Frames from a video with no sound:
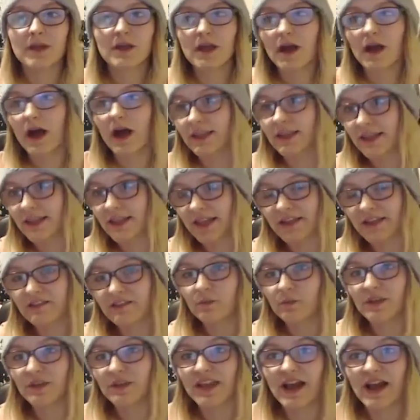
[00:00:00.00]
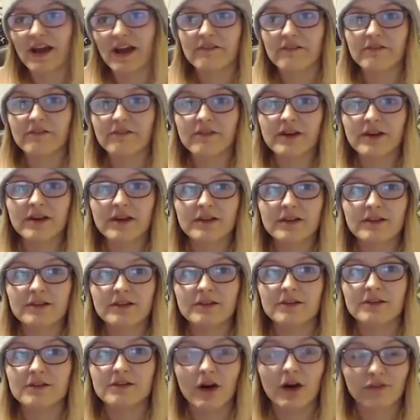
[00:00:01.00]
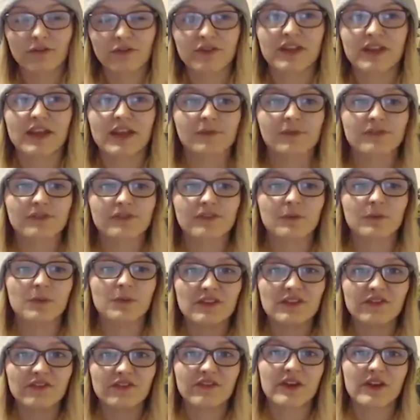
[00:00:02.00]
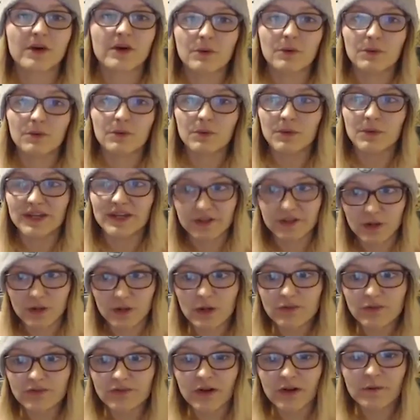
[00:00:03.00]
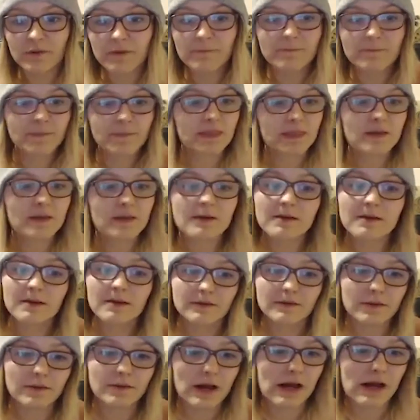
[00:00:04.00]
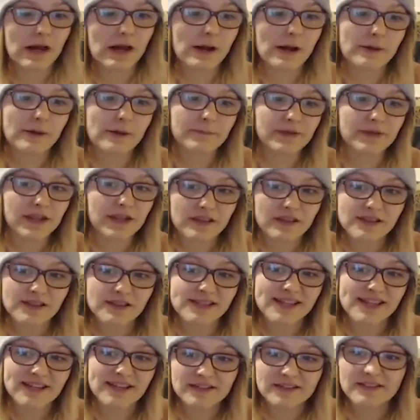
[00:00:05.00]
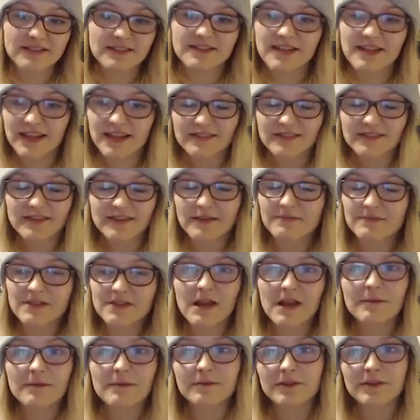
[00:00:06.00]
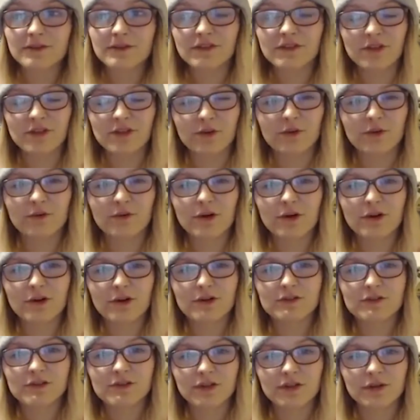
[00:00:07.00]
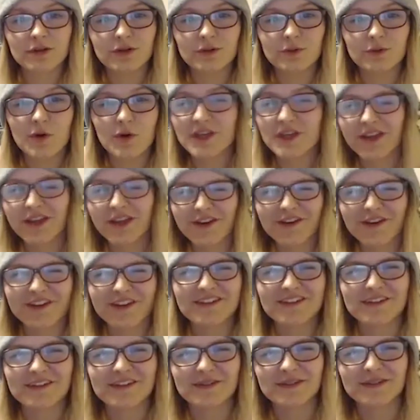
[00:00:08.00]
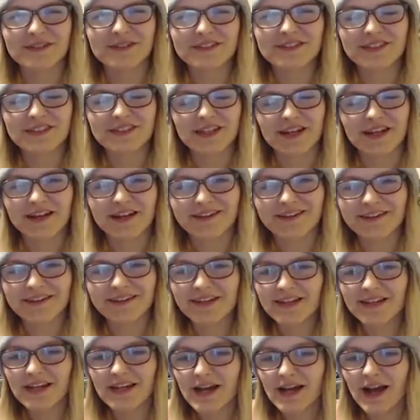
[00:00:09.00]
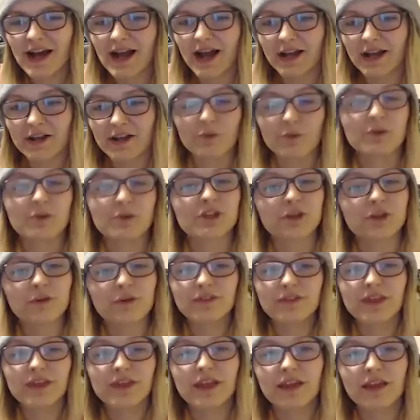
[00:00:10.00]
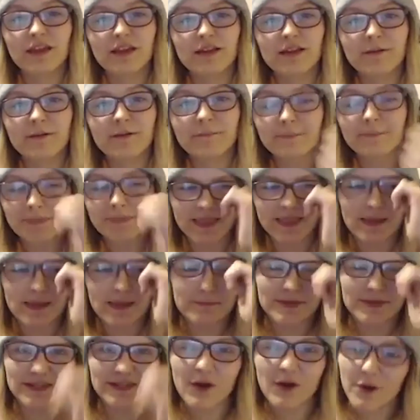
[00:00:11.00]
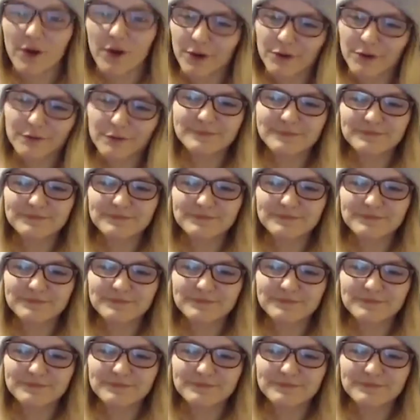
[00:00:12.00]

Unless we have nothing else that we feel we can offer. But at the end of the day, at the same time, you still gotta do what you gotta do. So I don't know what you think. Let me know.